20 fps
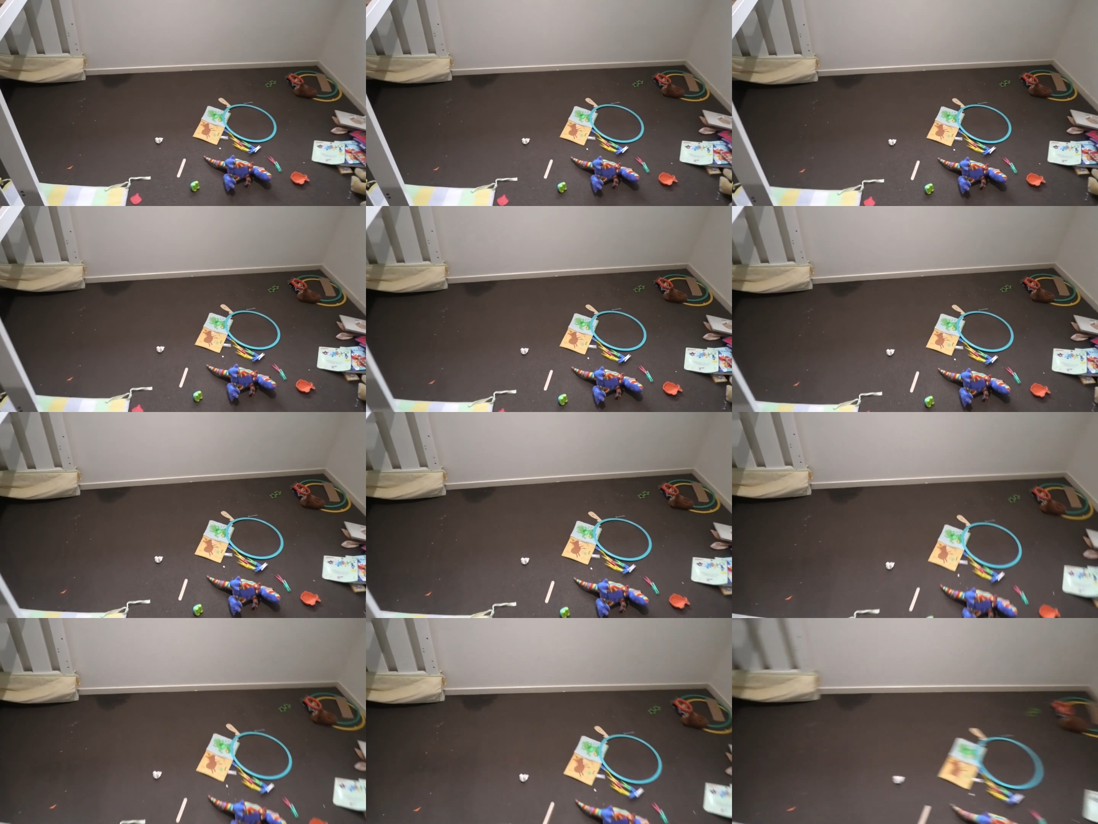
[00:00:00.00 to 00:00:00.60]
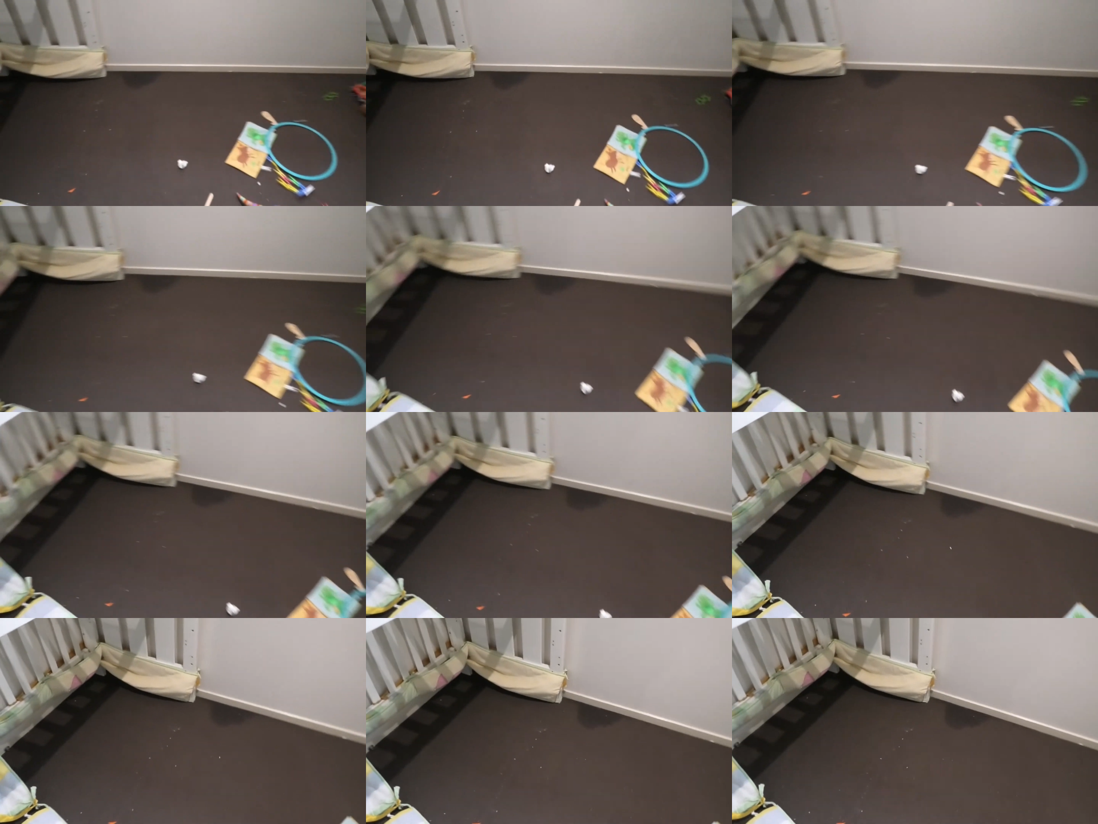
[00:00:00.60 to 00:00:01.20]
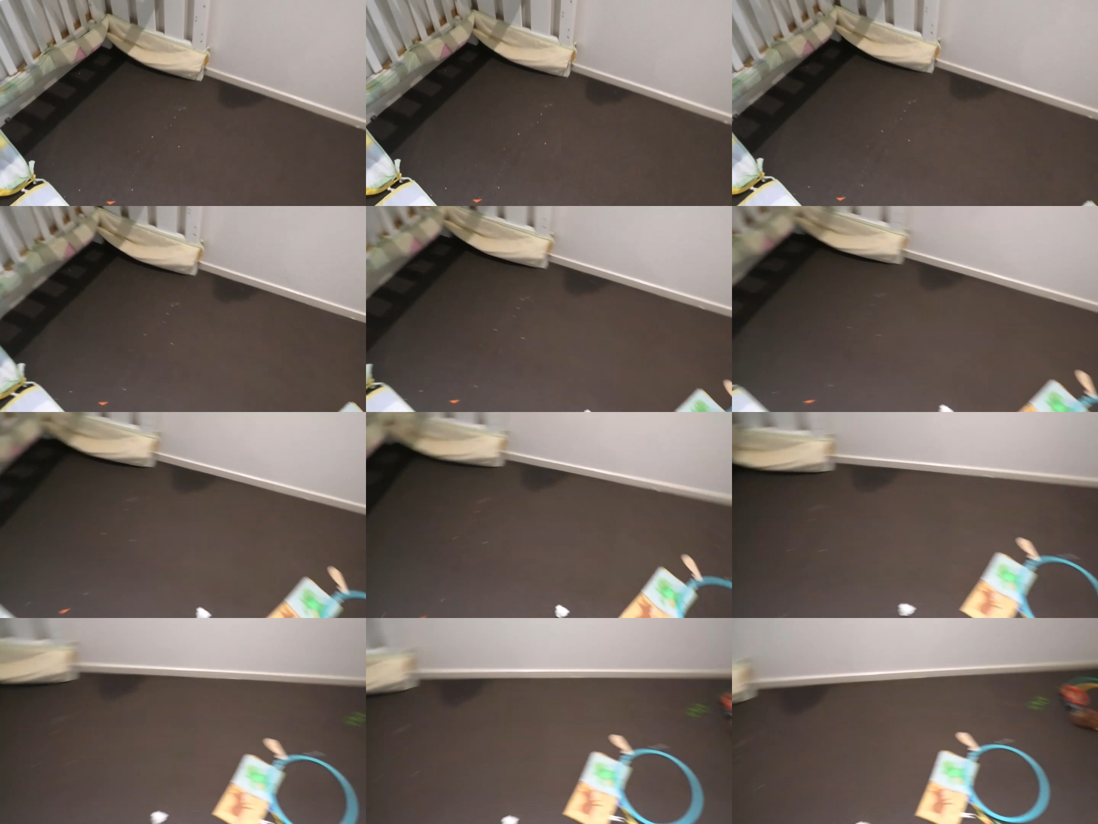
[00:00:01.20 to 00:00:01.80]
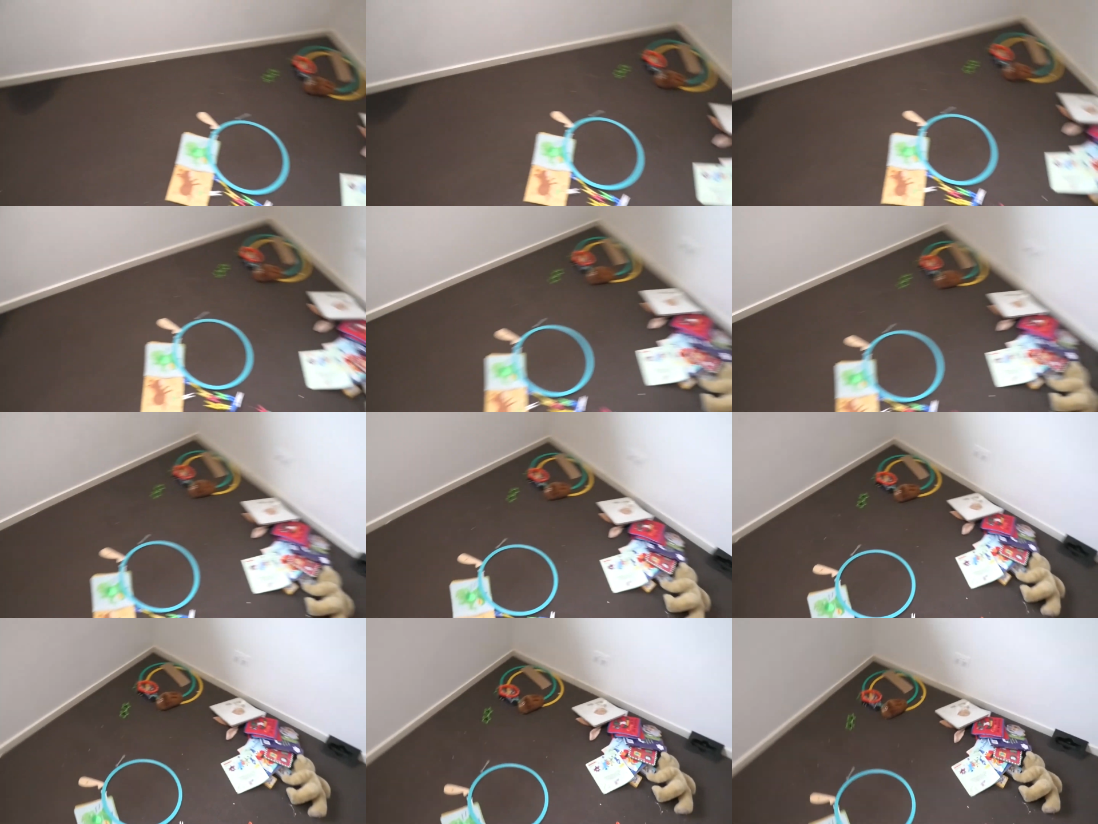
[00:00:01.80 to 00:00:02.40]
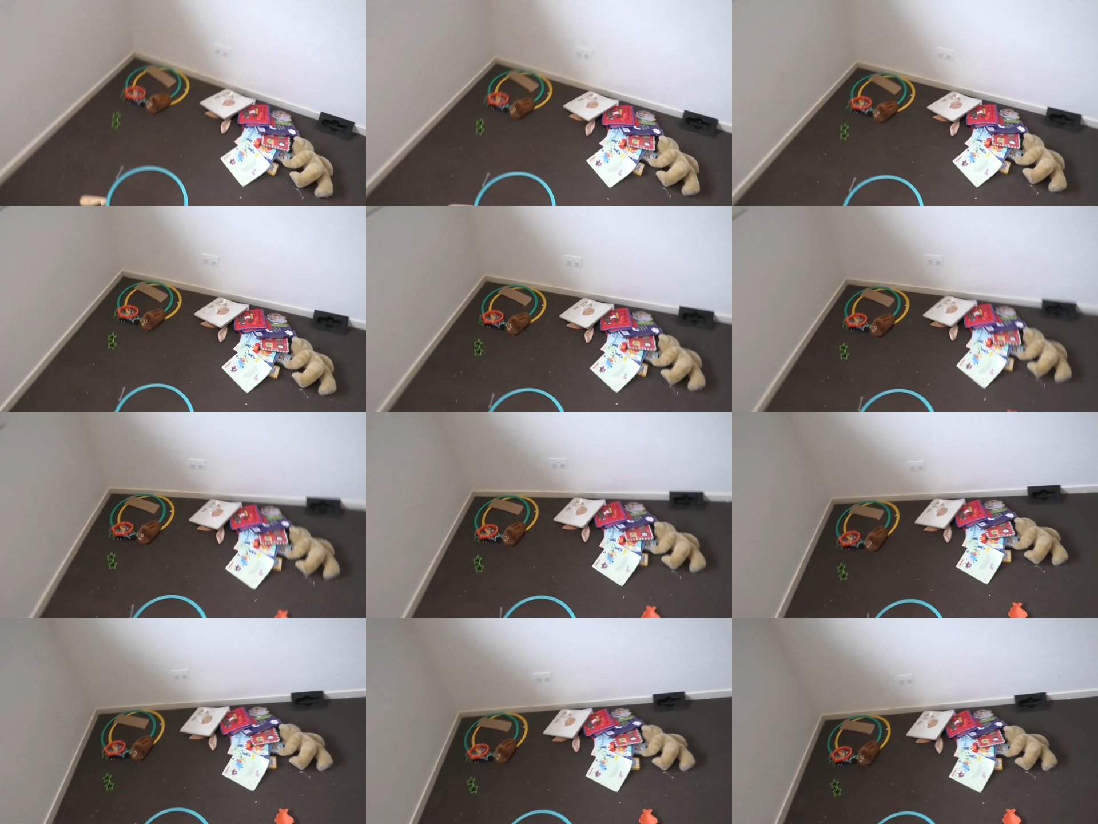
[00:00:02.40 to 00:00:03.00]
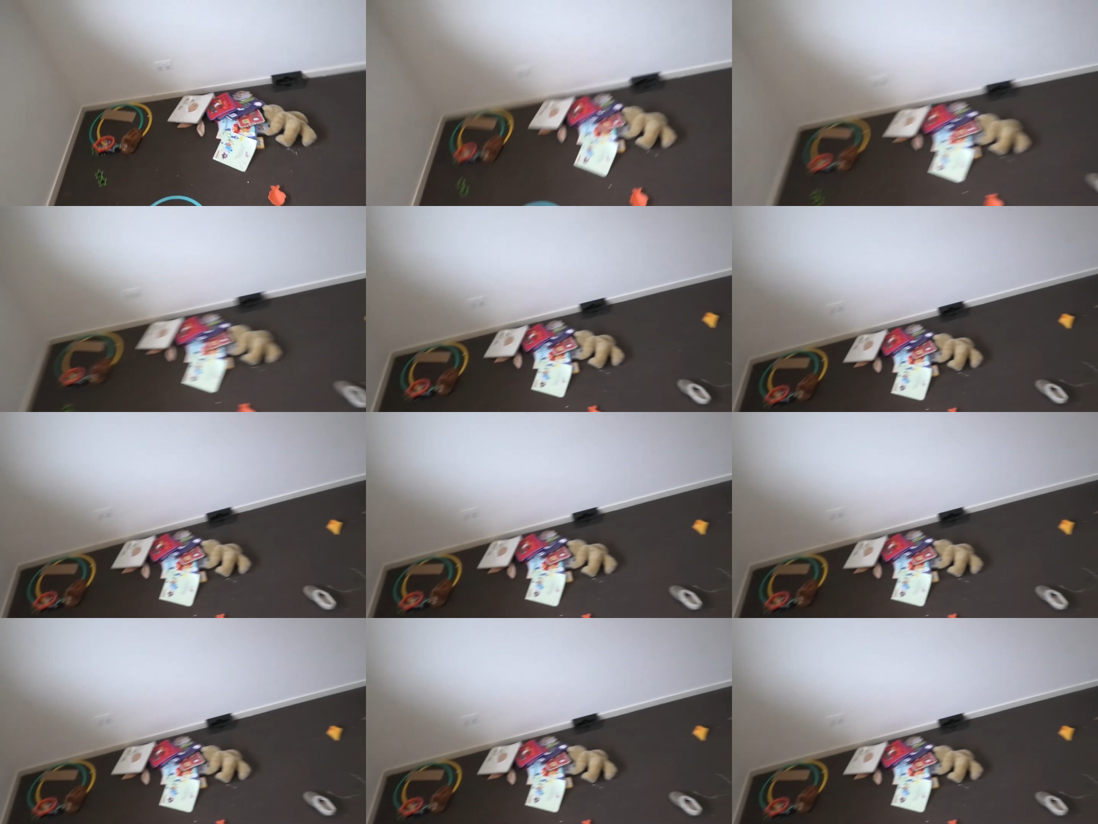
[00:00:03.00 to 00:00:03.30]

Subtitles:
[unreadable: no face in view]